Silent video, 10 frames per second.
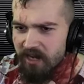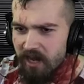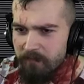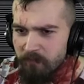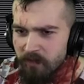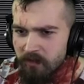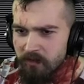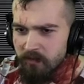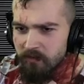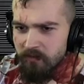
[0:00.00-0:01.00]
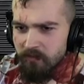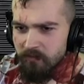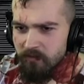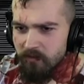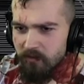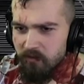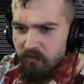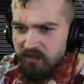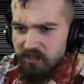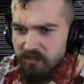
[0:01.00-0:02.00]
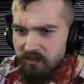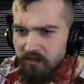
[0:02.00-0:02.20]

eye. Wait, what's he?